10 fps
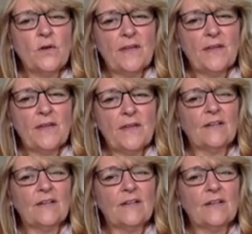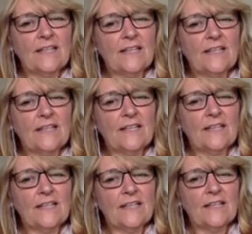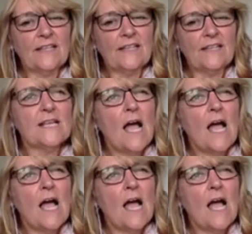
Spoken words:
It's worth having a good look. Yeah, it really is.